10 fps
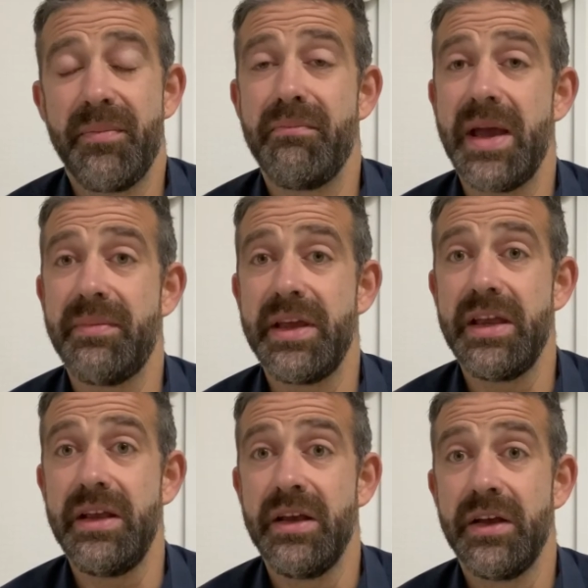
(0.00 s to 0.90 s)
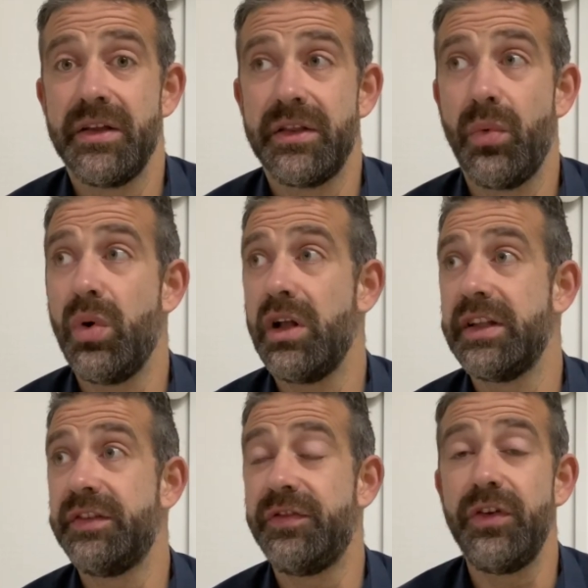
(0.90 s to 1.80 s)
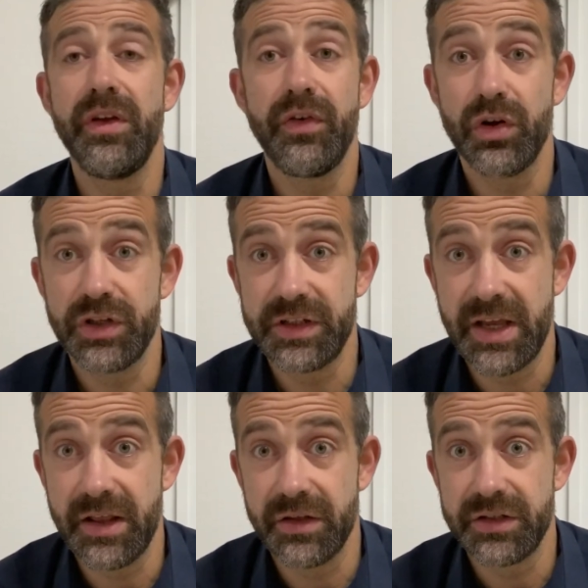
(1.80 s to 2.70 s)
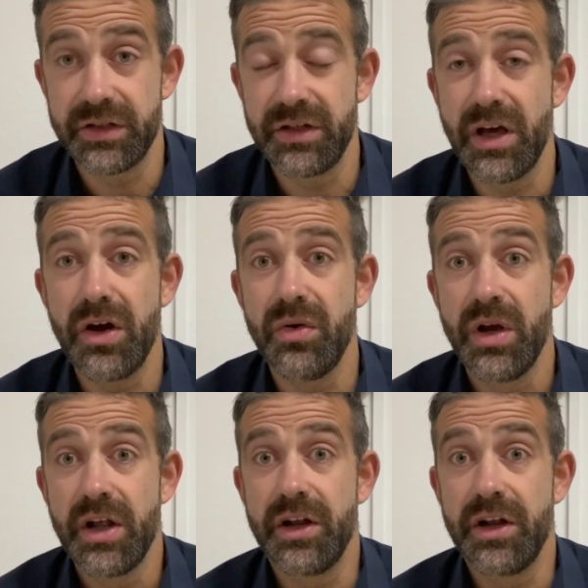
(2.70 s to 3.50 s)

Maybe the world is full of honesty and there's no